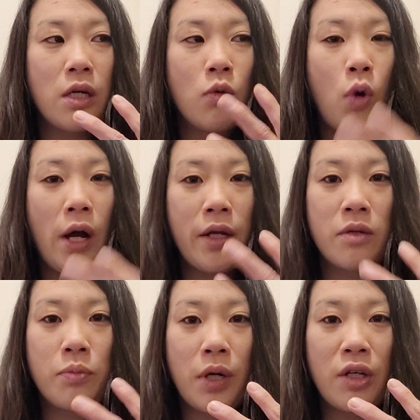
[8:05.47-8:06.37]
a wire
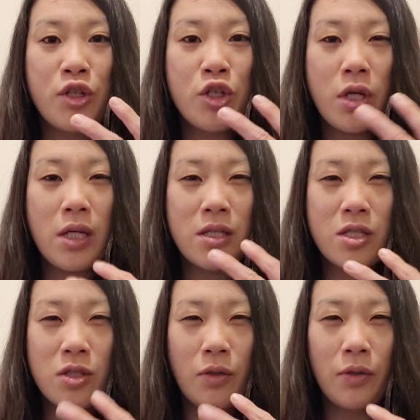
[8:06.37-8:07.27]
brush and
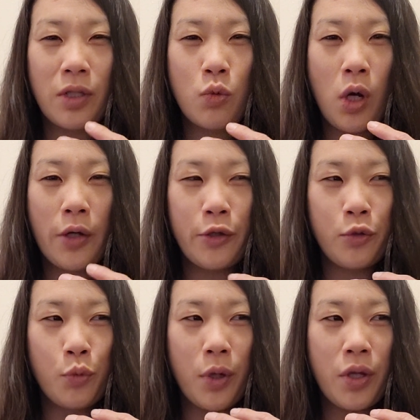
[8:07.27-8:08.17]
scalding
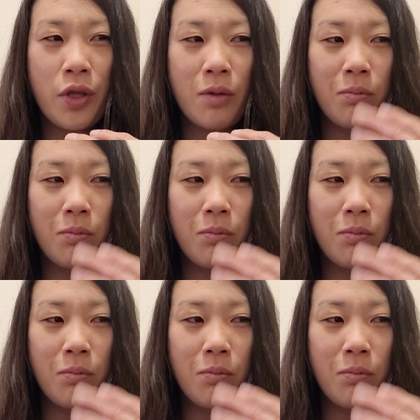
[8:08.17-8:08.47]
water with